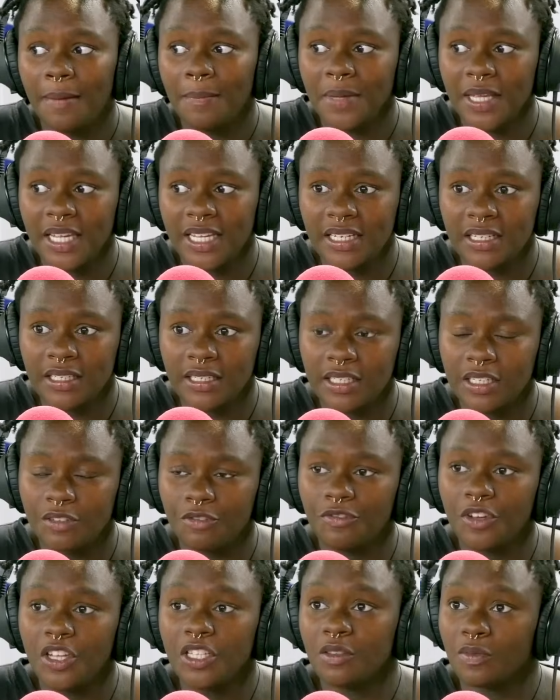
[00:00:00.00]
I mean,
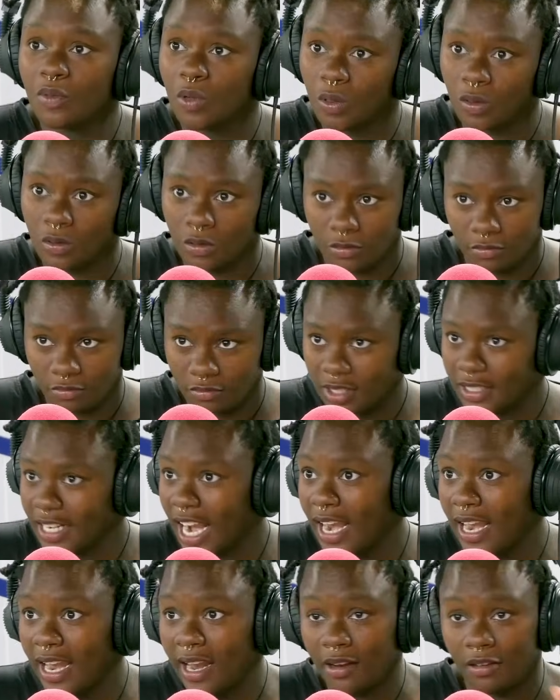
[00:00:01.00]
first of all,
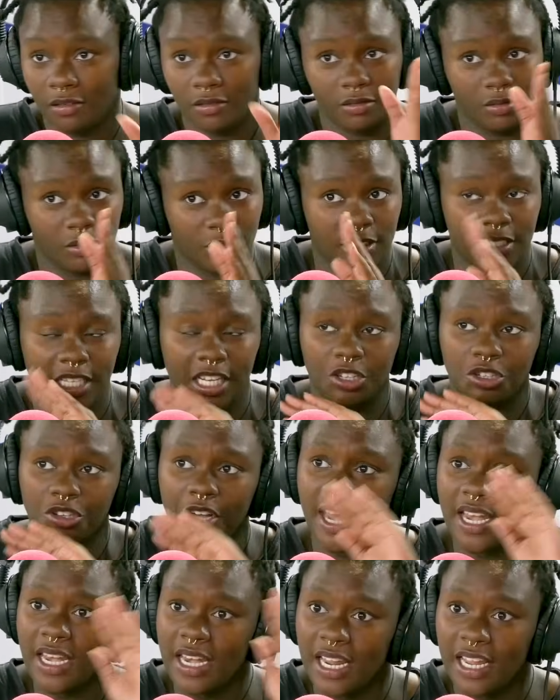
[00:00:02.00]
Skyle, the
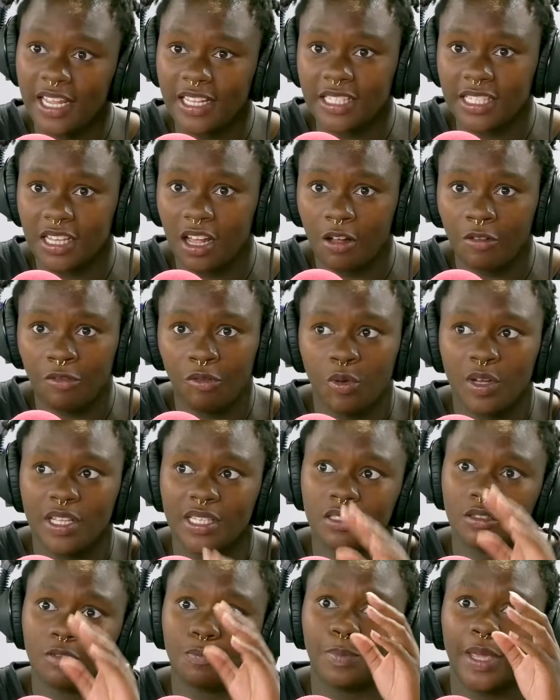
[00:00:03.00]
trending itself
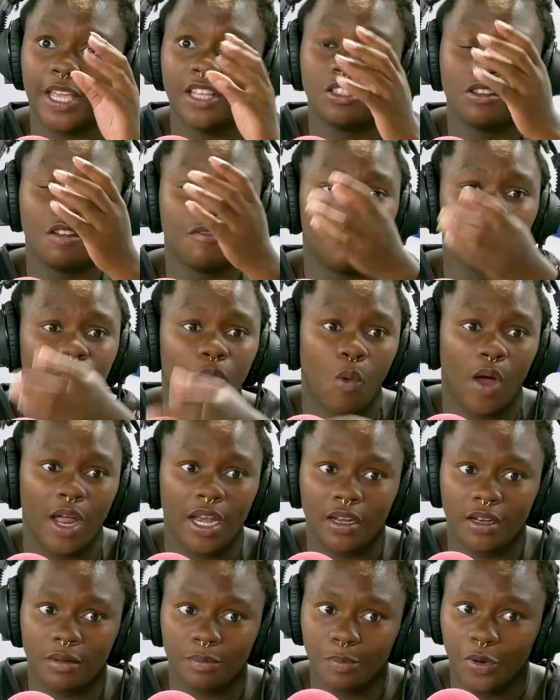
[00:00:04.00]
was based off of
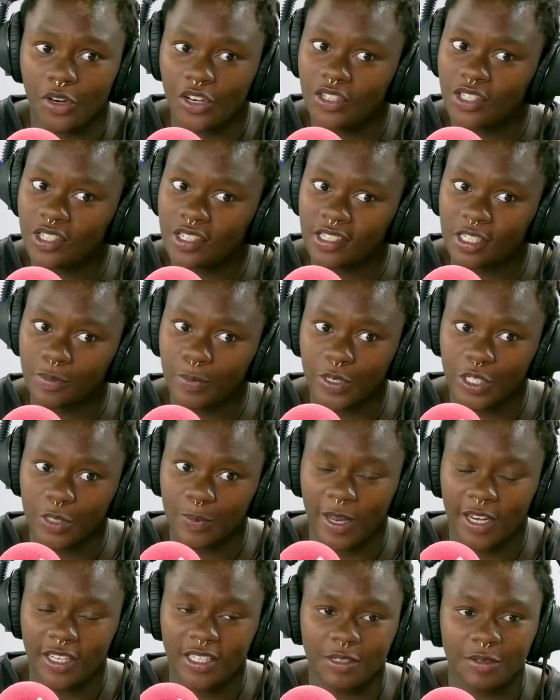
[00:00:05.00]
one person's
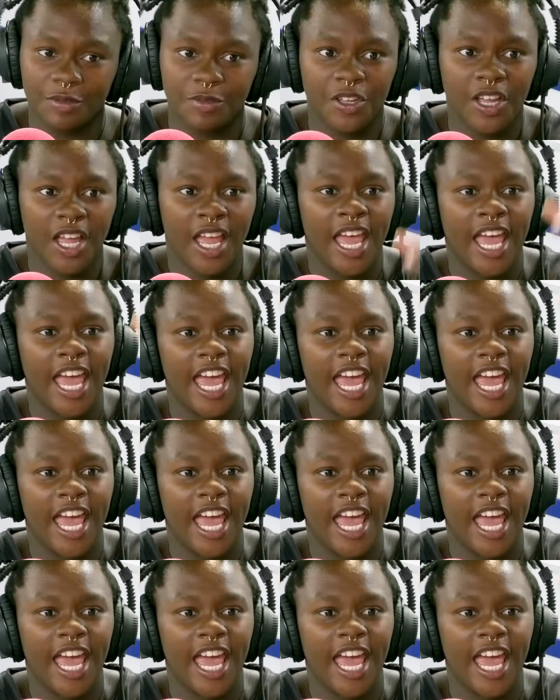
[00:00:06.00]
perspective.